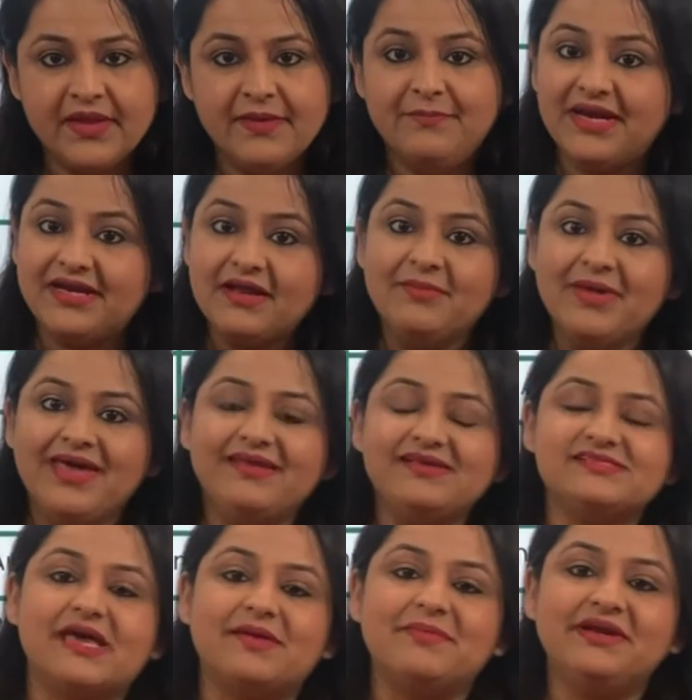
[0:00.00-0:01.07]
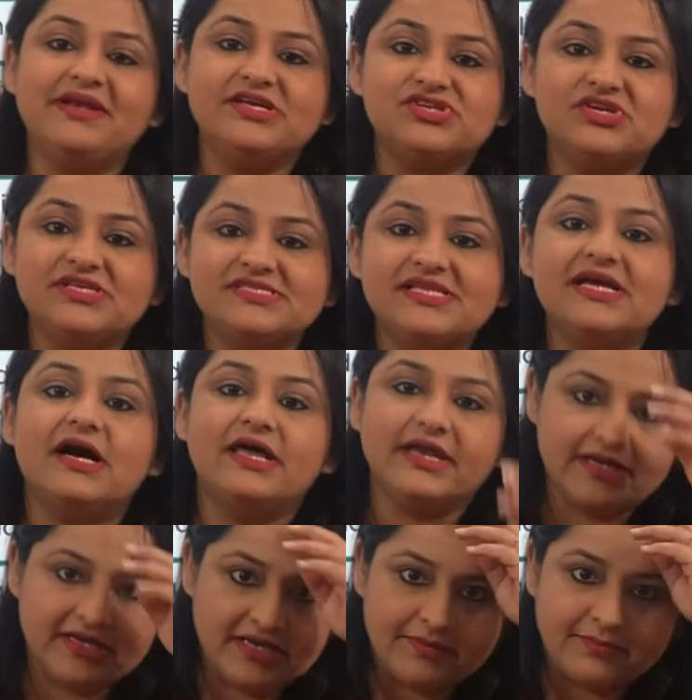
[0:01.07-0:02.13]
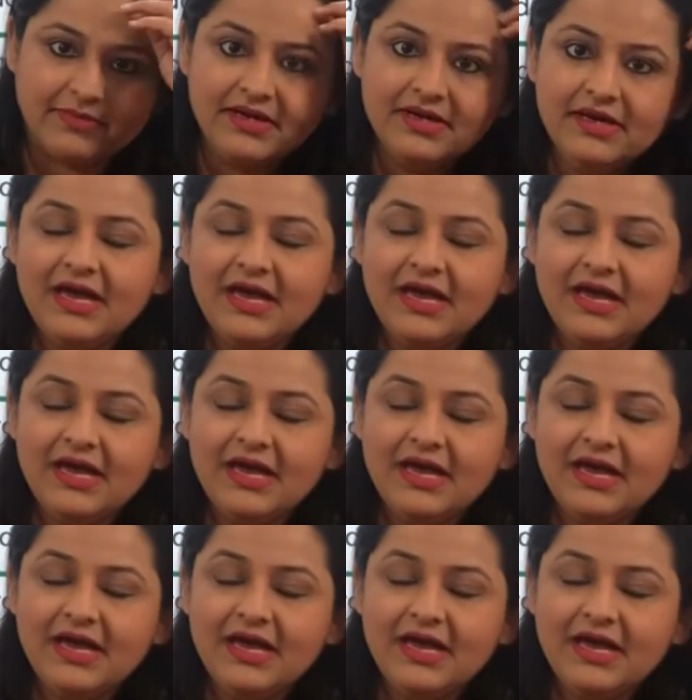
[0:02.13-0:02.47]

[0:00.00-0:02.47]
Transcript: Metameric segmentation is the correct name.